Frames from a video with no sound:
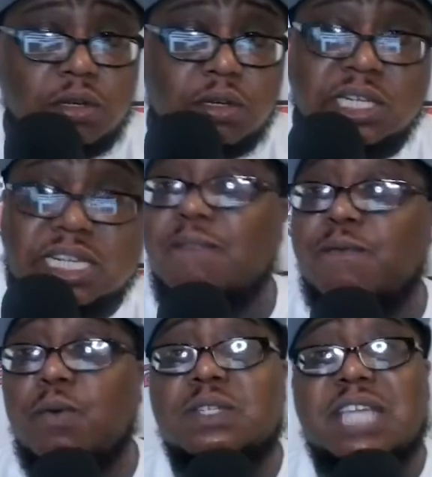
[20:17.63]

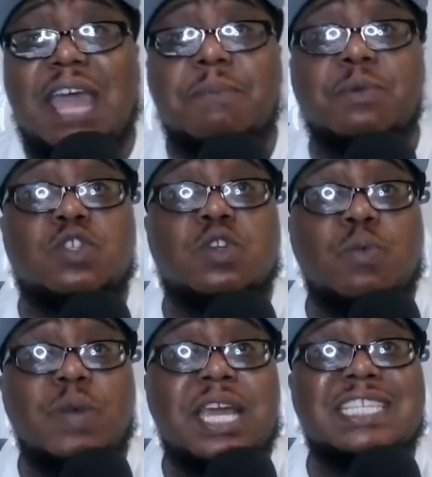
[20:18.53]
Denver was able to
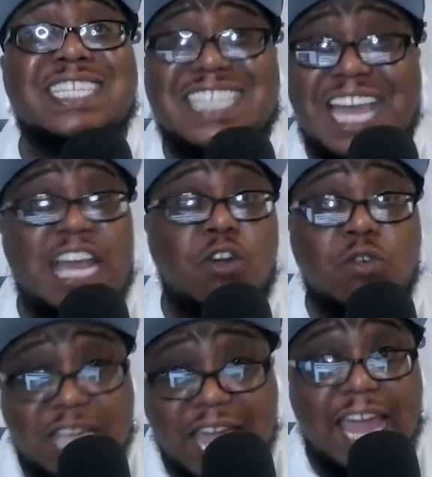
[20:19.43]
win 0
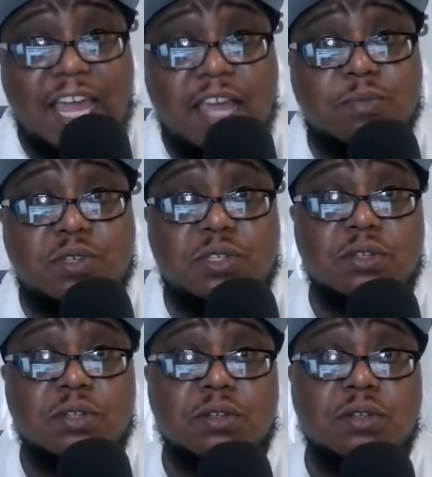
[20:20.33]
games,
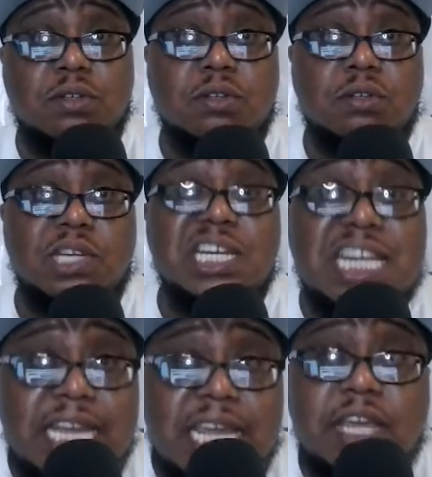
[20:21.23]

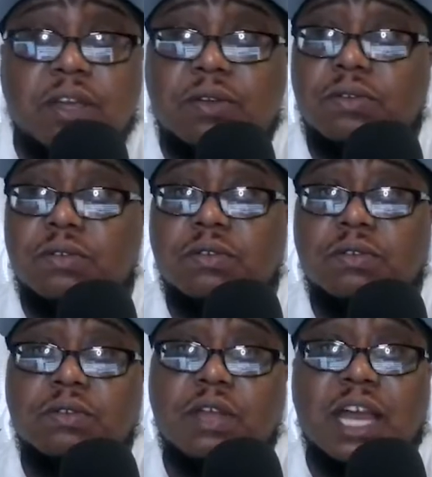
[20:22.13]
nil,
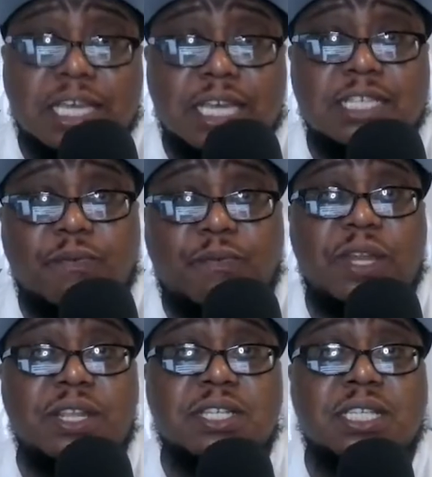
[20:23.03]
against the
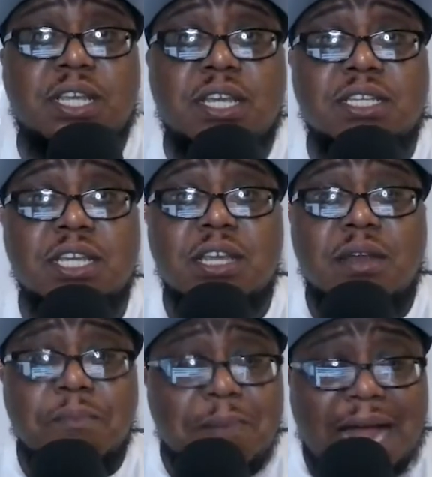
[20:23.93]
Phoenix Suns.
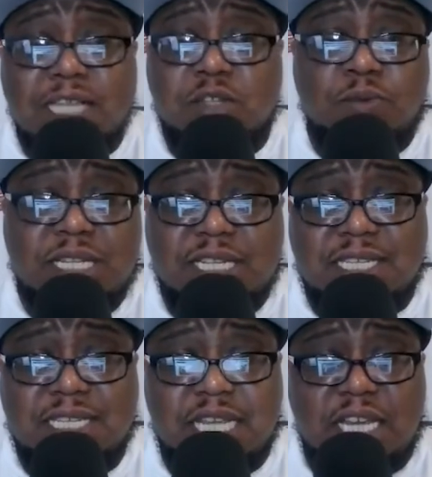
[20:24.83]
Mind you, we
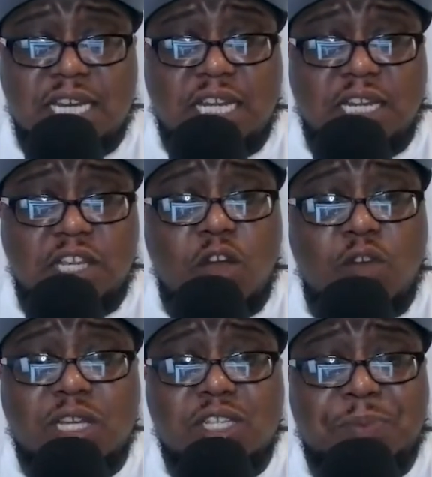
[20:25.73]
just seen Nikola
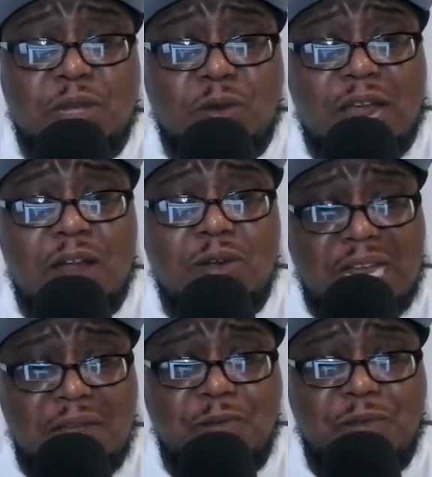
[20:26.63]
Jokic be crowned
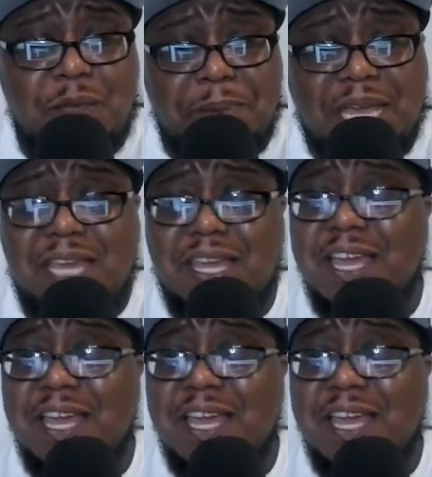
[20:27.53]
MVP